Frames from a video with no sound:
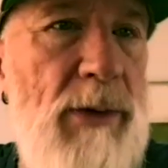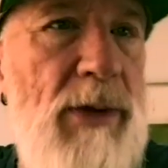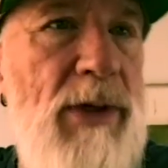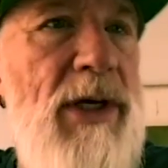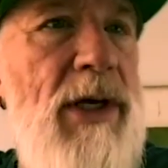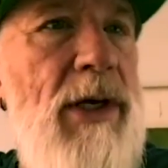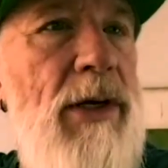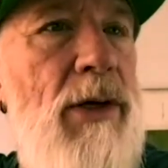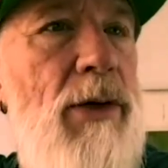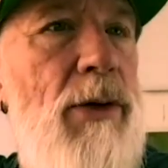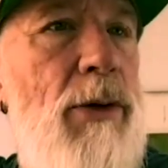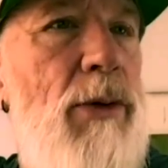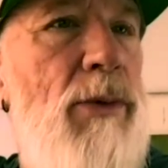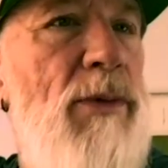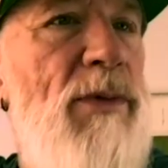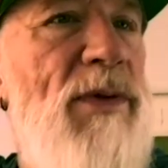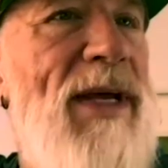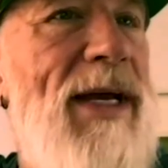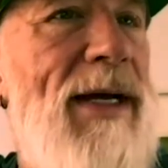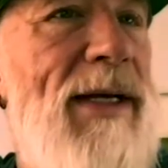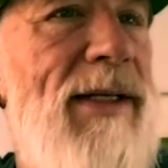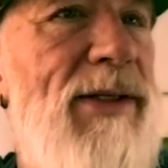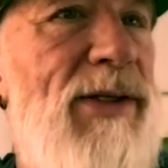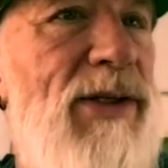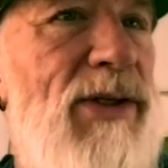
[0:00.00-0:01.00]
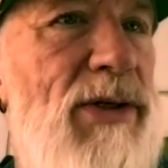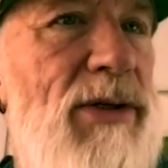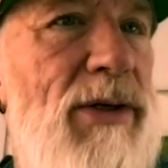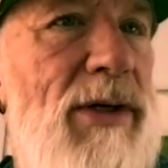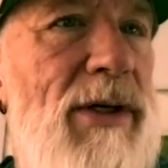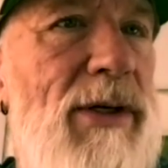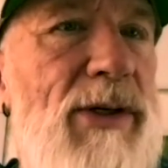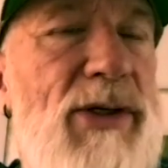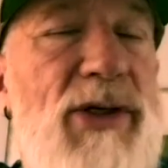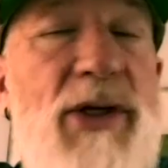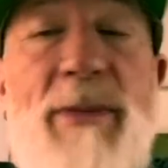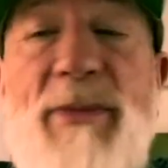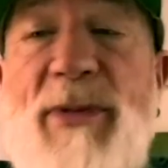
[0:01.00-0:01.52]
you know, that's
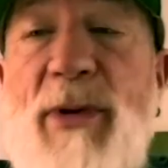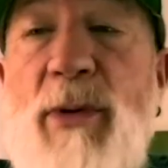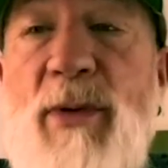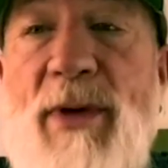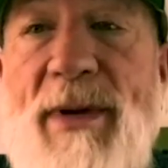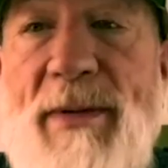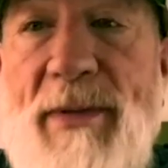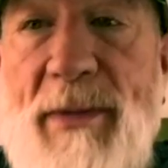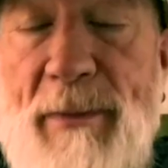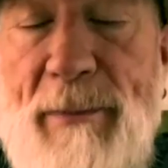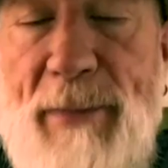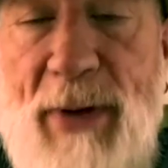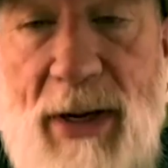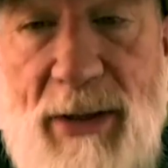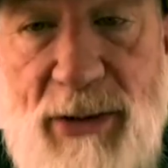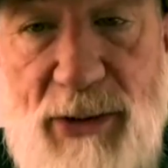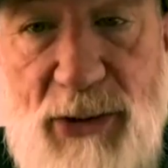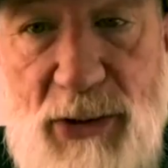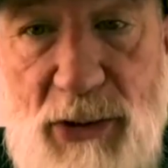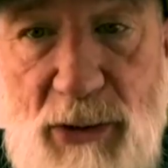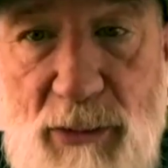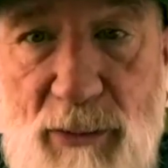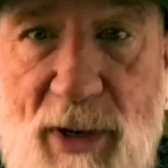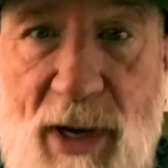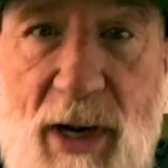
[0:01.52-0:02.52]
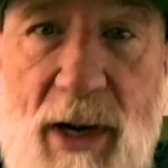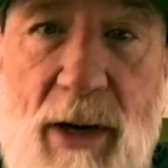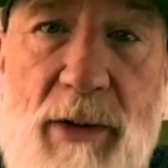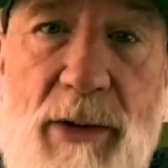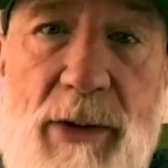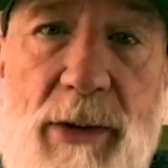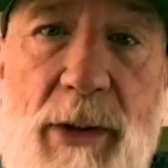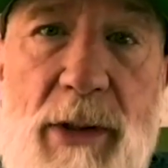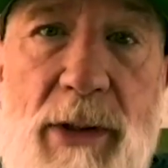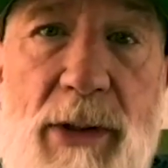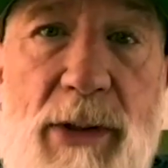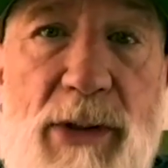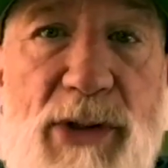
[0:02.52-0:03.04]
something we've been bouncing around.
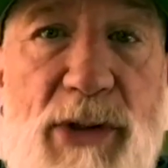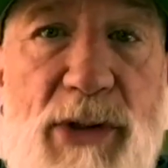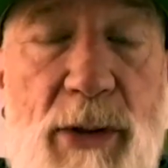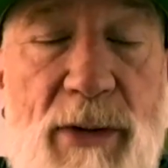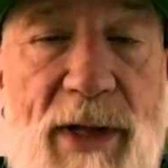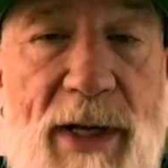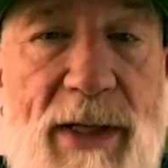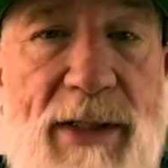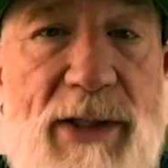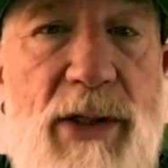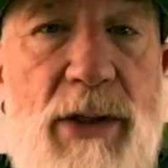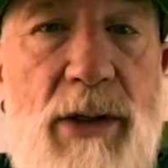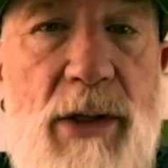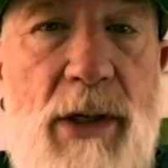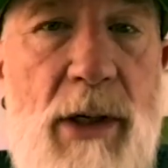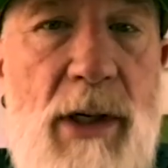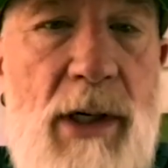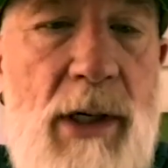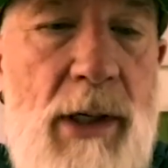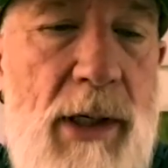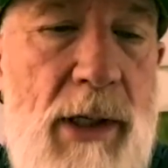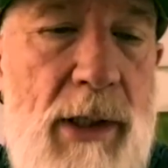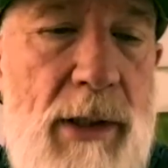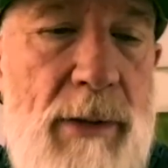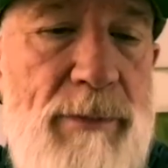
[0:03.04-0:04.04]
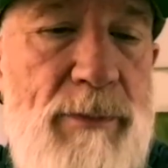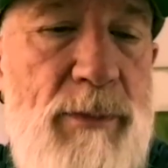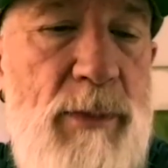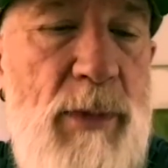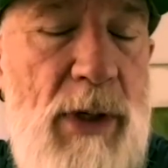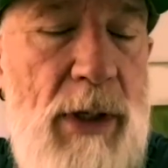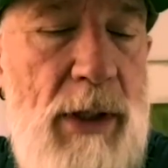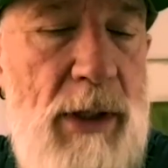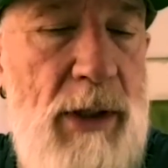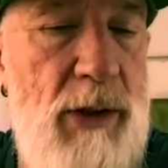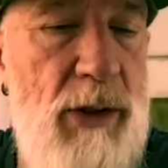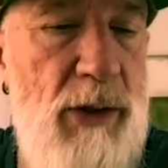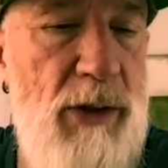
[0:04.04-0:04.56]
So that's a
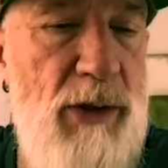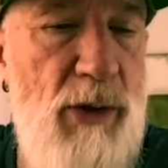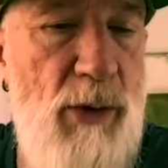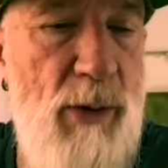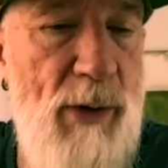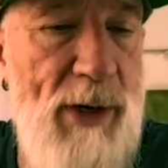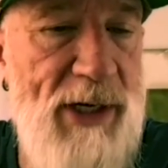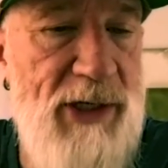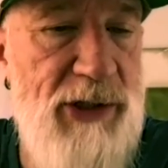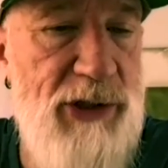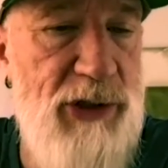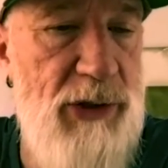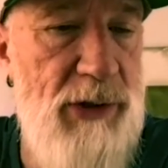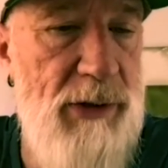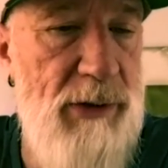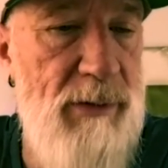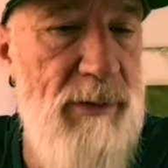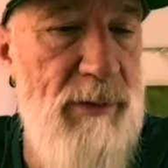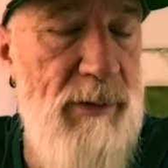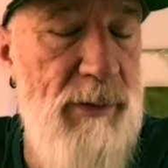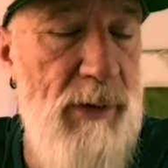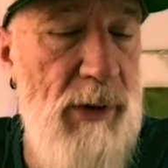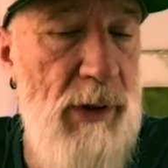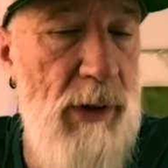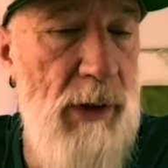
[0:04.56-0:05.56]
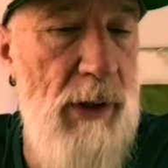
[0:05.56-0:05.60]
good question.